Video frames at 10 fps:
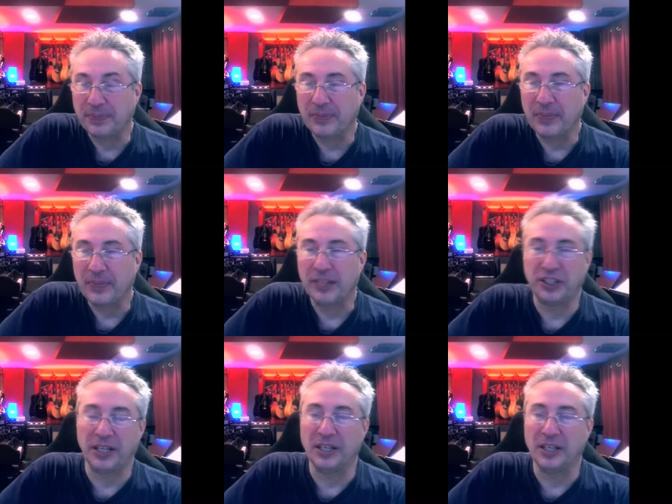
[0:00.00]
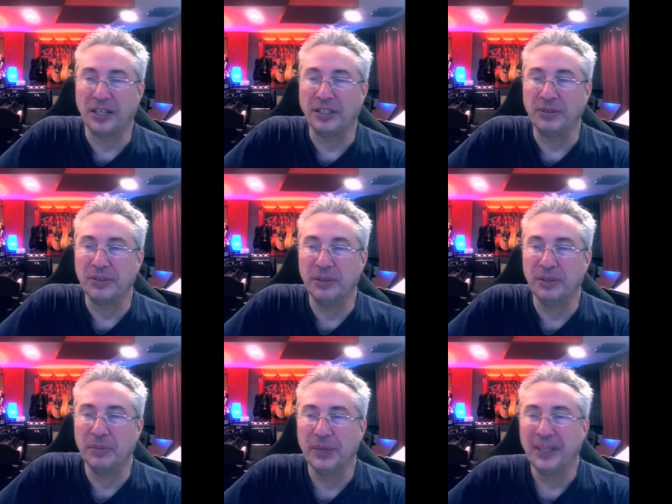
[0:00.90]
channel on YouTube,
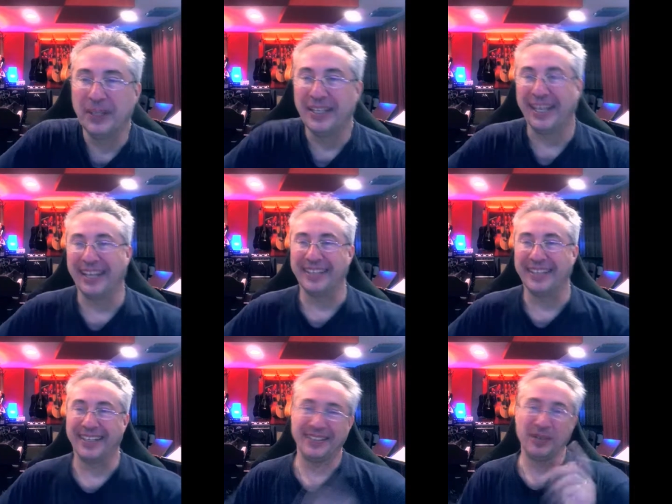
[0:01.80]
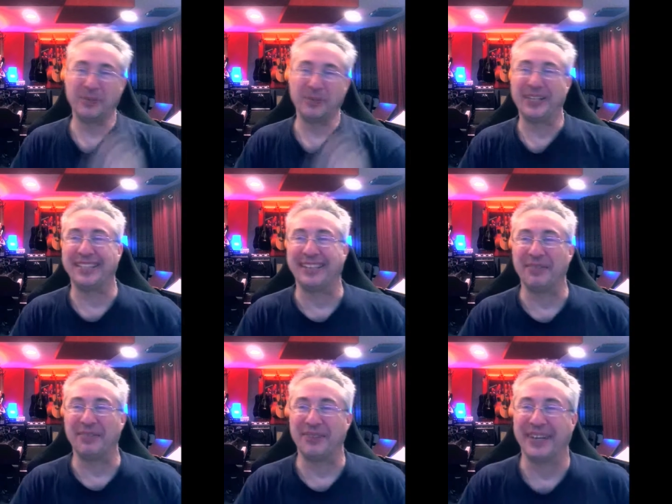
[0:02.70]
and hope you guys had
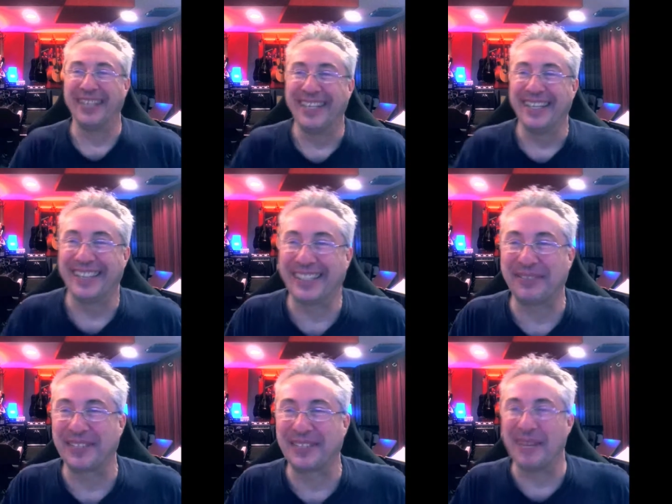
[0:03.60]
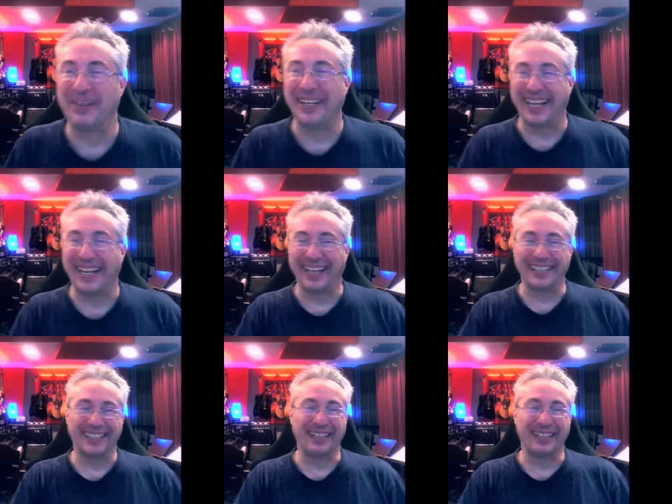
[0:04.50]
fun. Thanks for coming, and
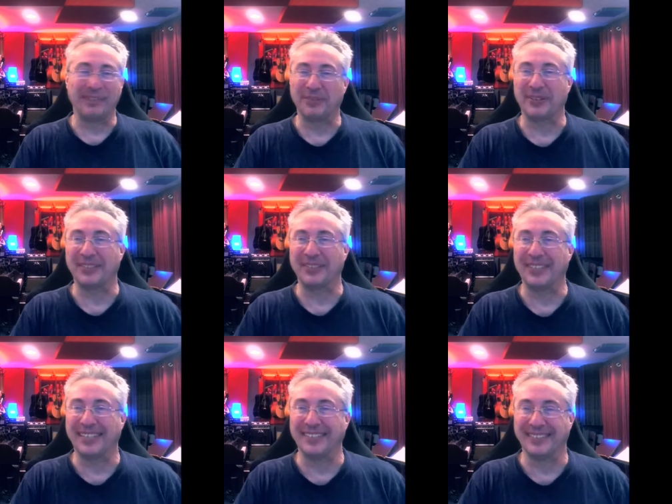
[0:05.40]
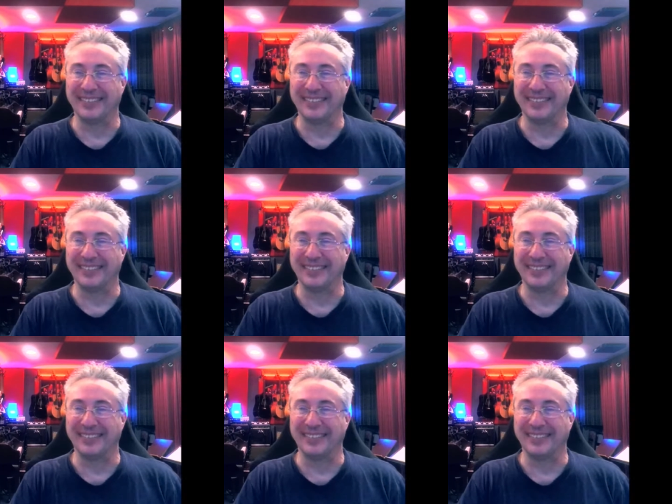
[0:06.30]
we'll talk to you guys soon.